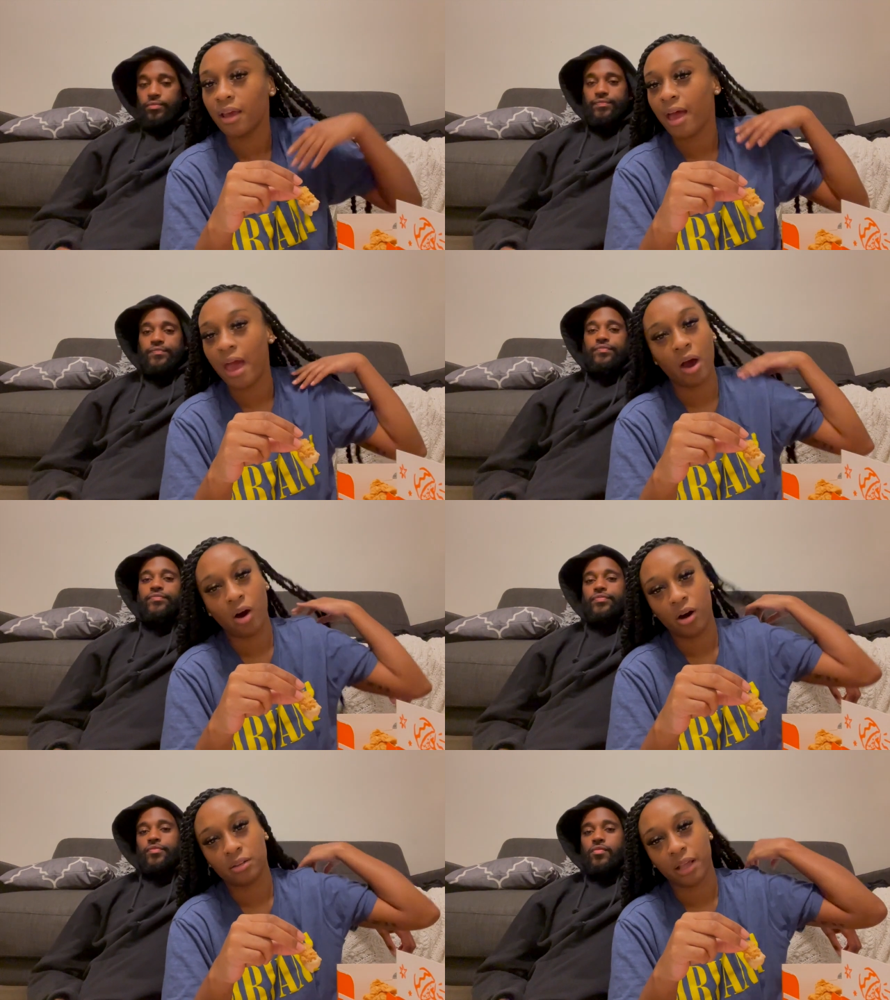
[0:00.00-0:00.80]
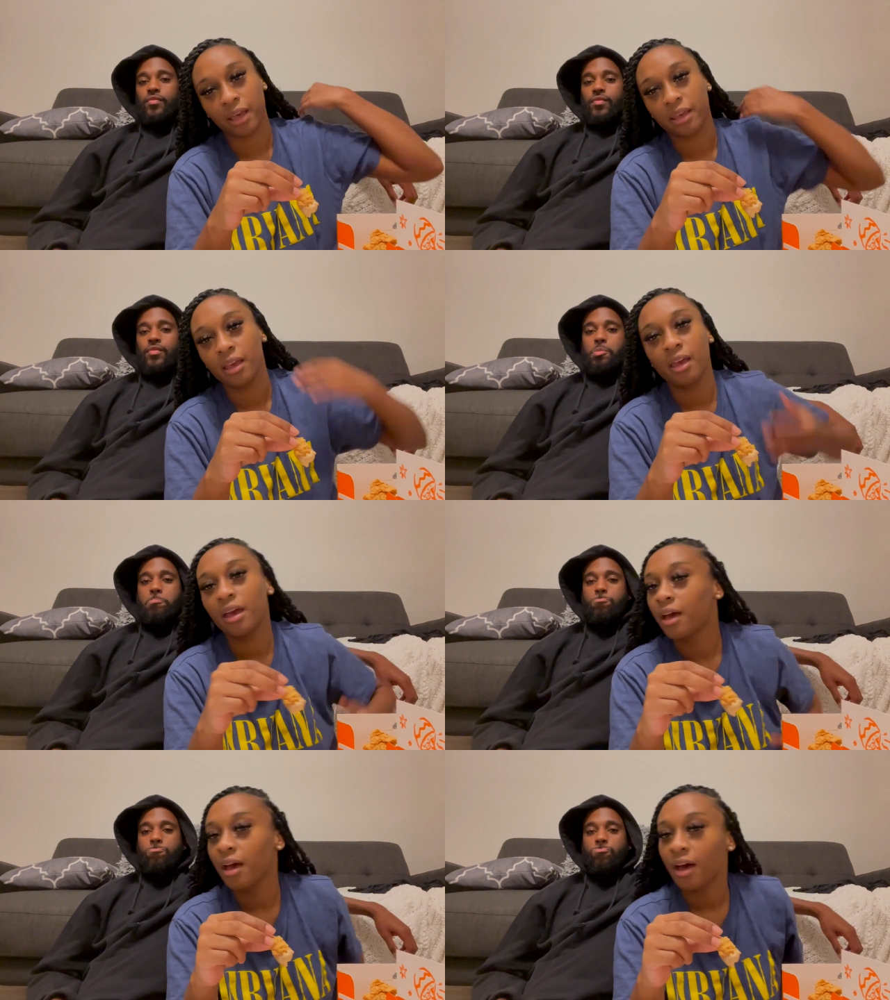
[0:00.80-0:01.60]
Speaker 1: at all. Like
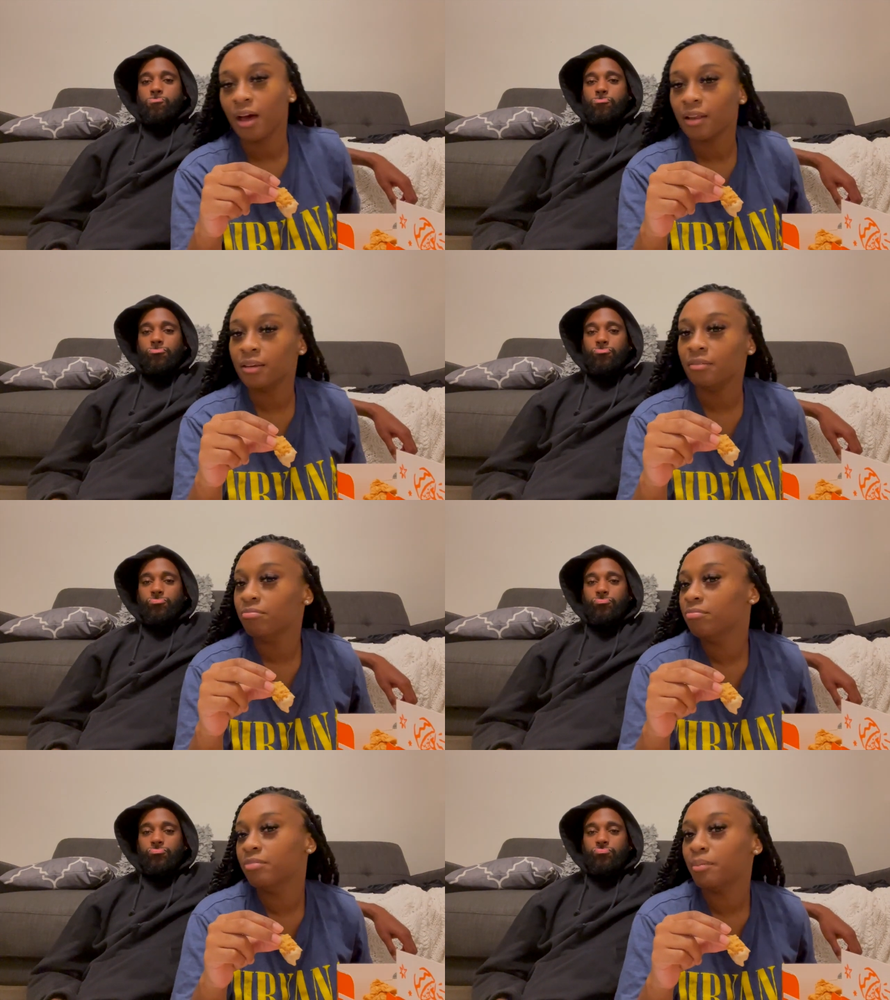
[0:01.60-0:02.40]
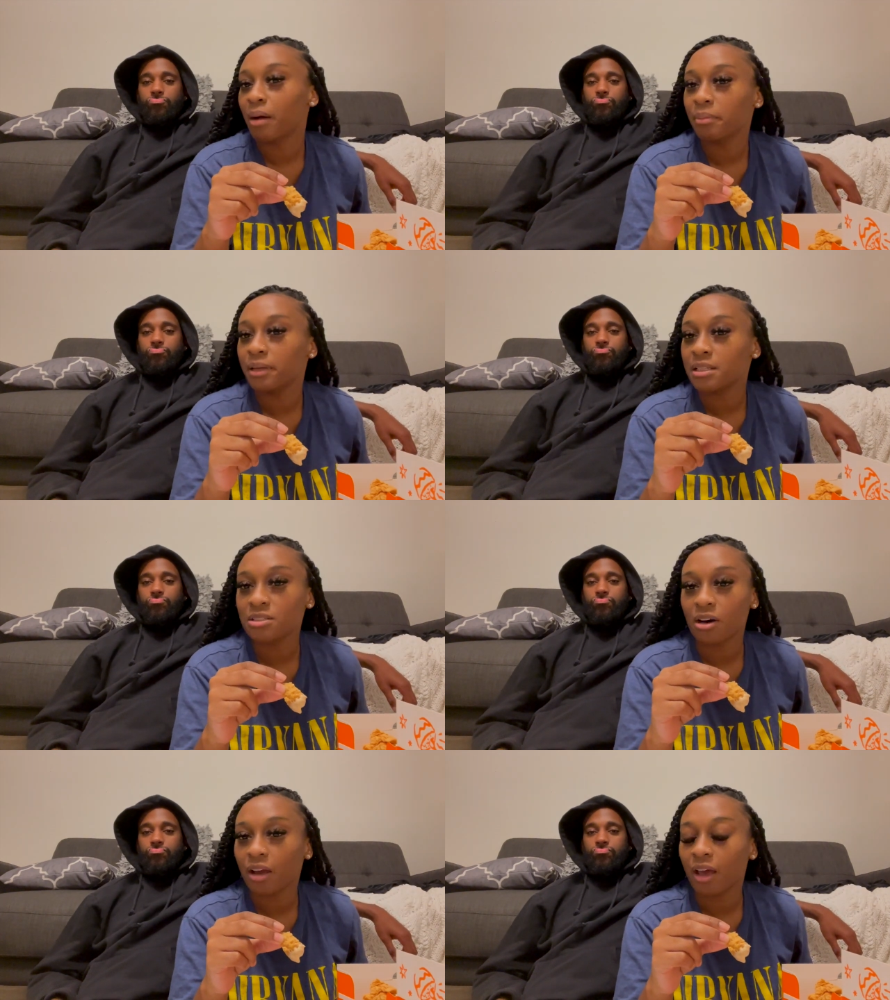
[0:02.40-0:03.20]
we probably didn't
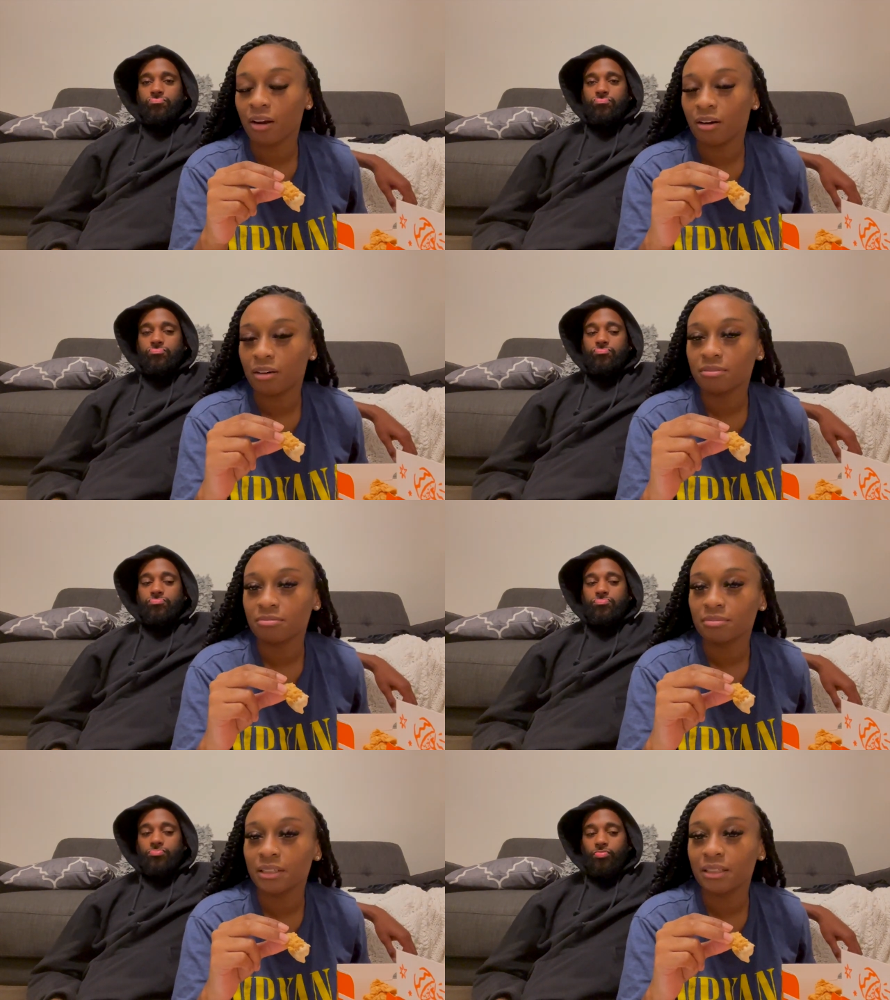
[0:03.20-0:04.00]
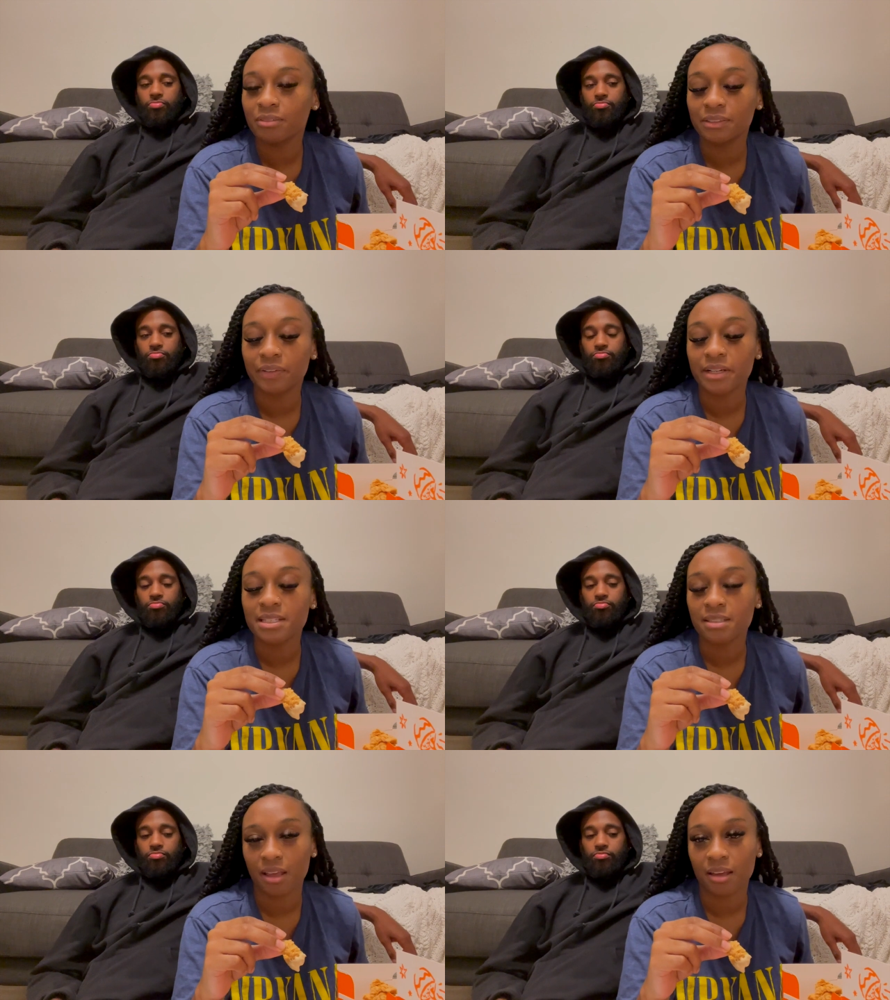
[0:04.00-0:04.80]
talk at all. And it was very
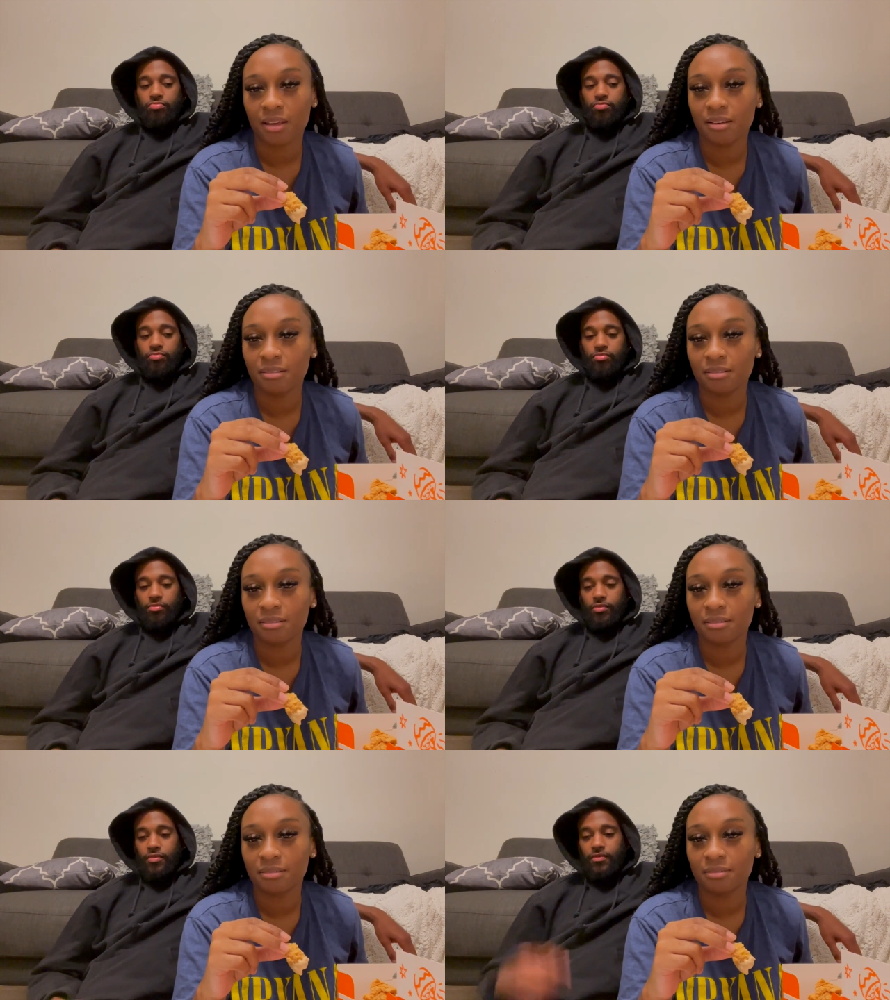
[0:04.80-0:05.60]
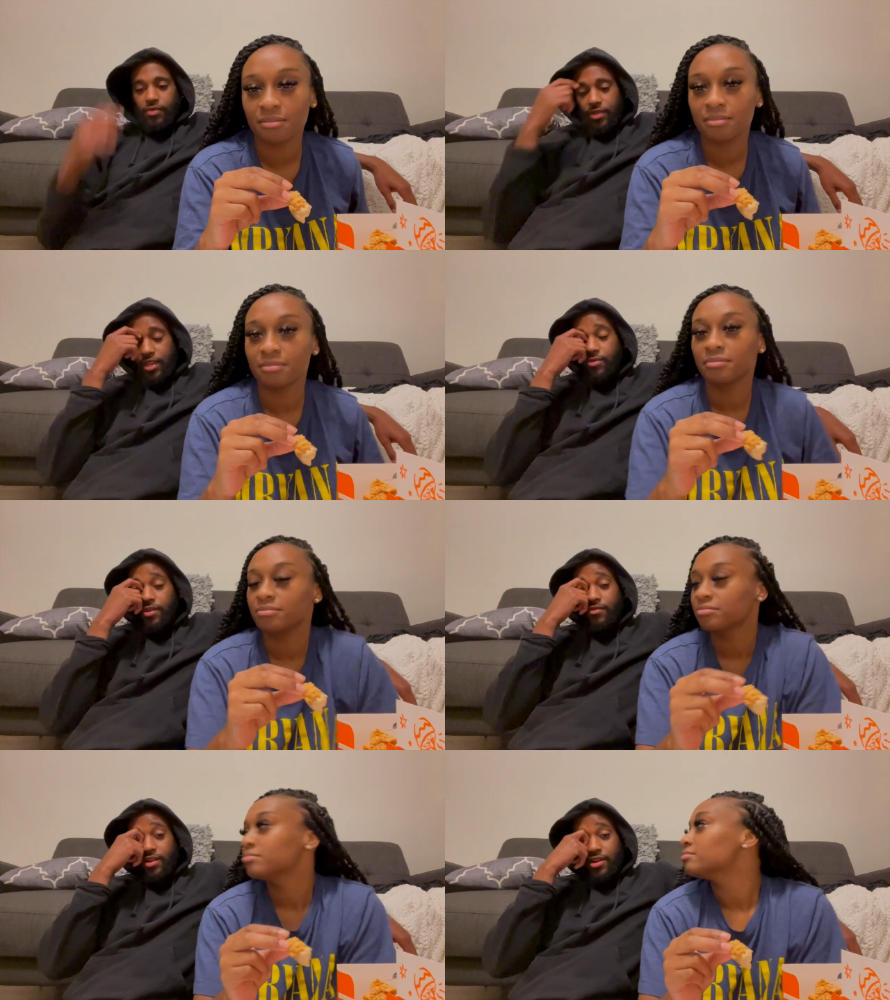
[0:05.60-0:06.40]
sad. Did we
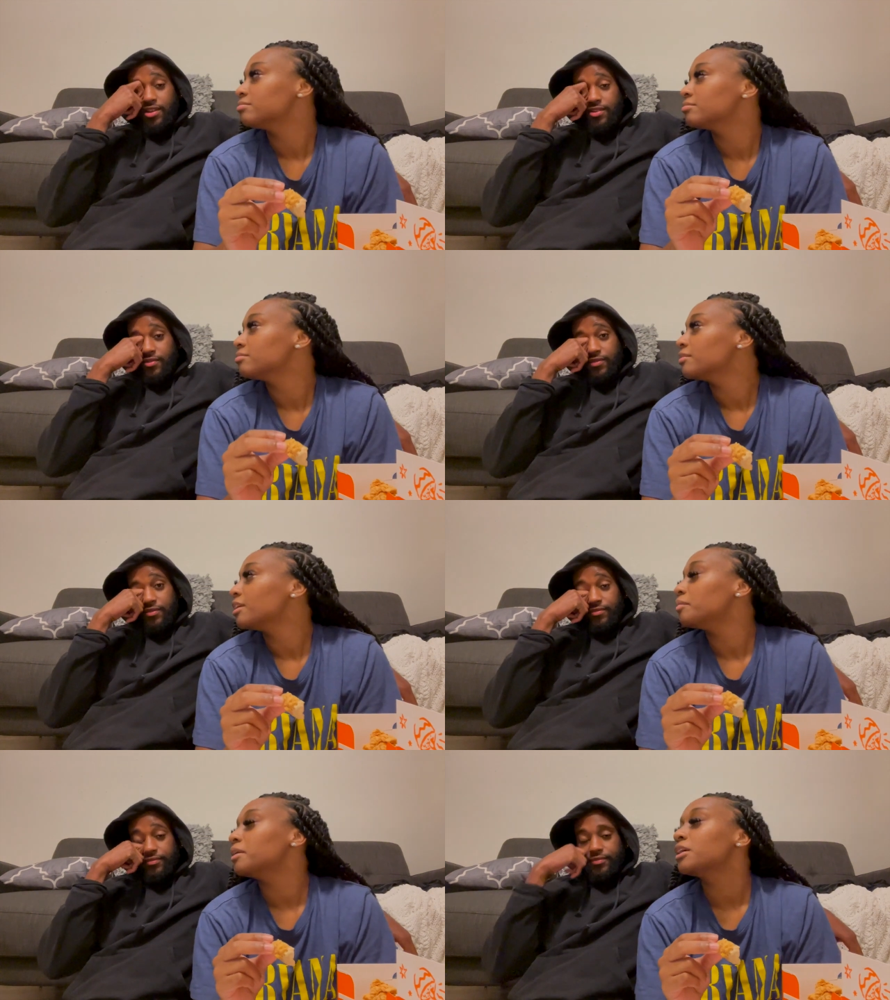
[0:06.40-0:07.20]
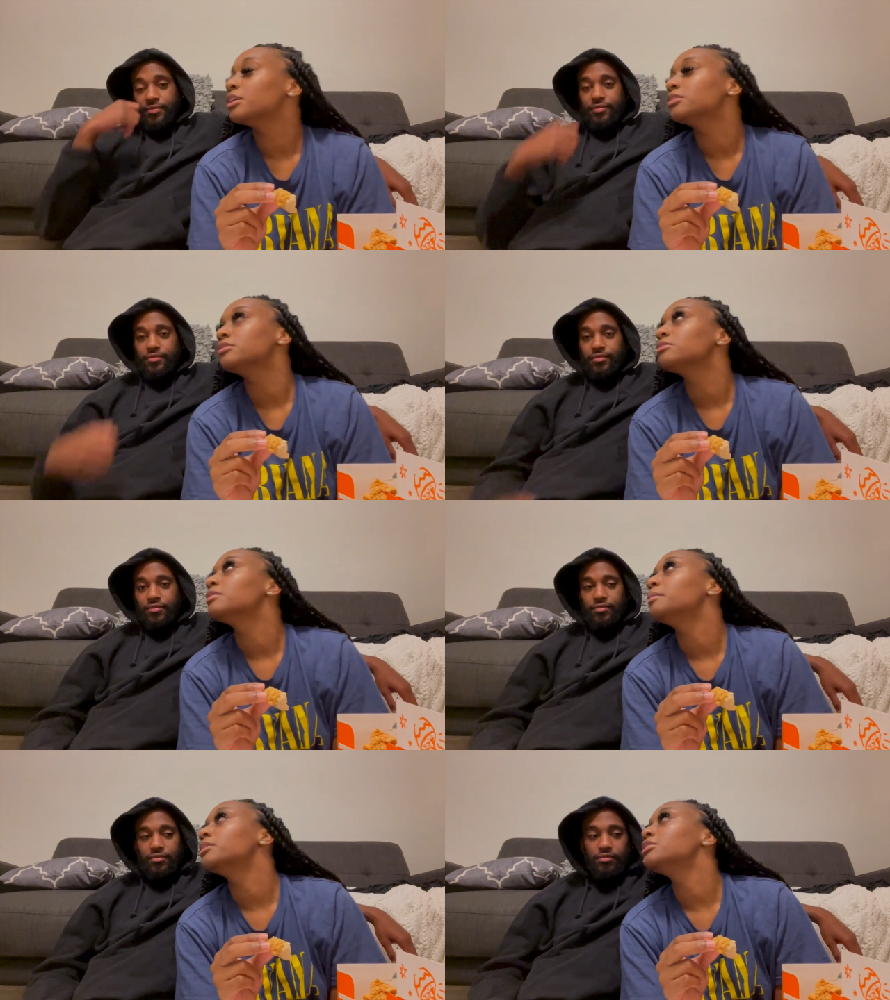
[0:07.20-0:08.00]
really? You make it
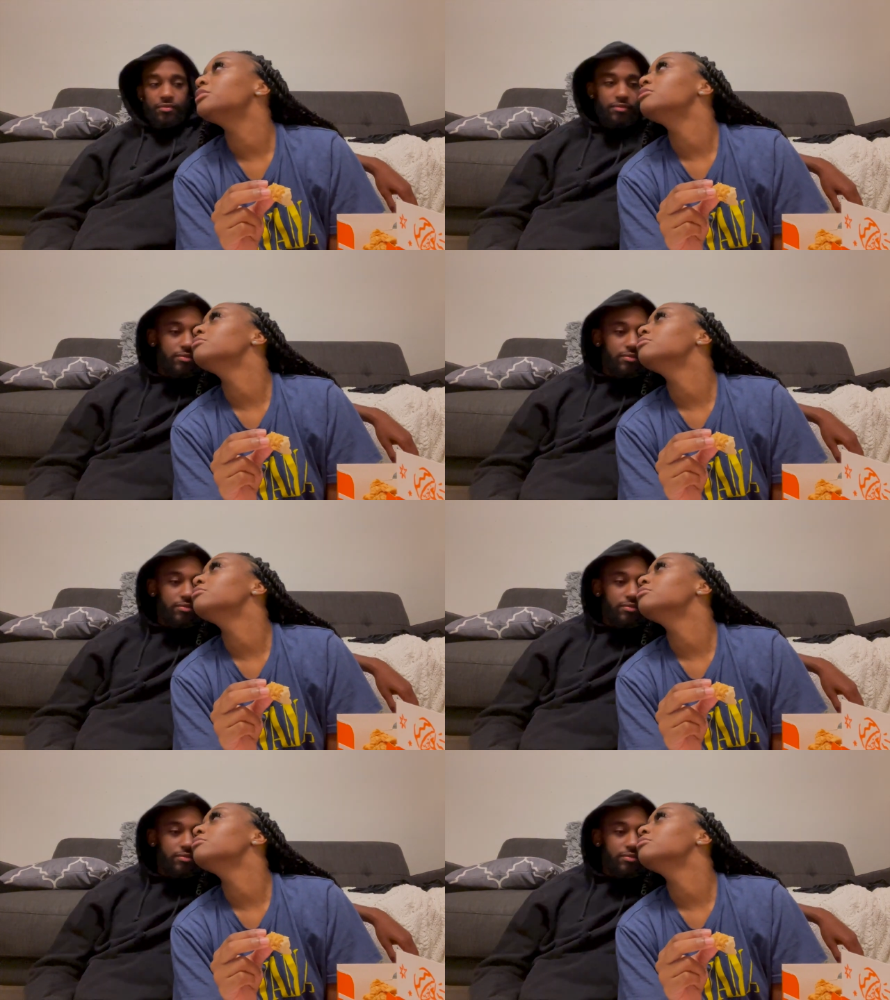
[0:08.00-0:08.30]
emotional.